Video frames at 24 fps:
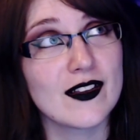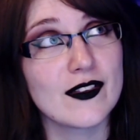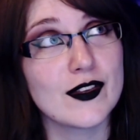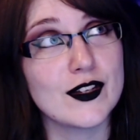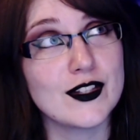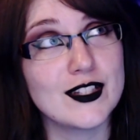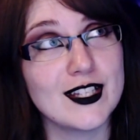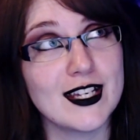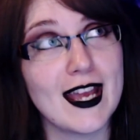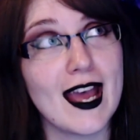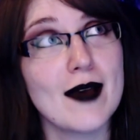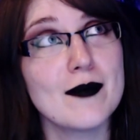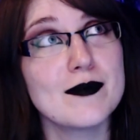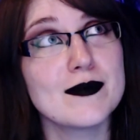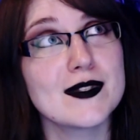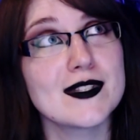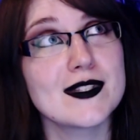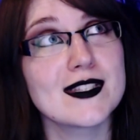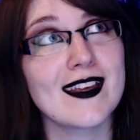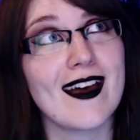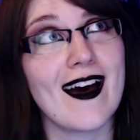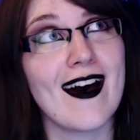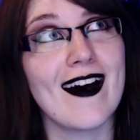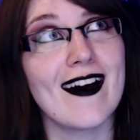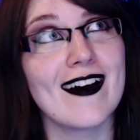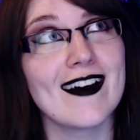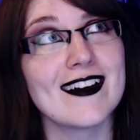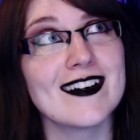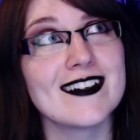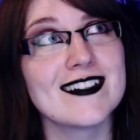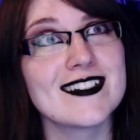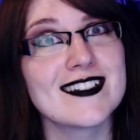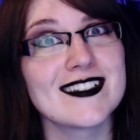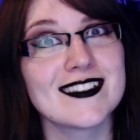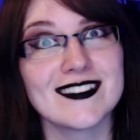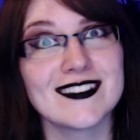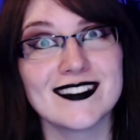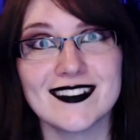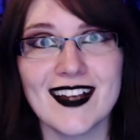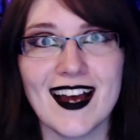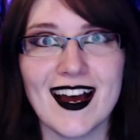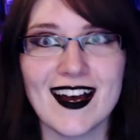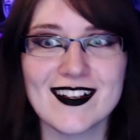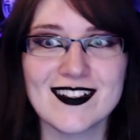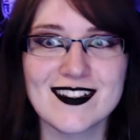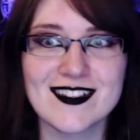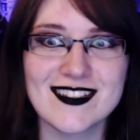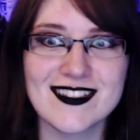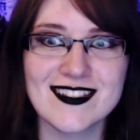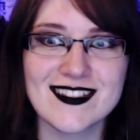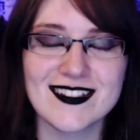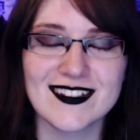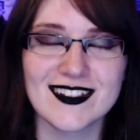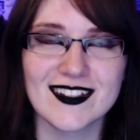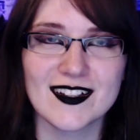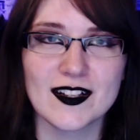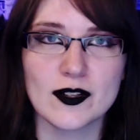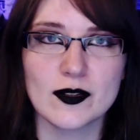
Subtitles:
DM's Guide. Yes,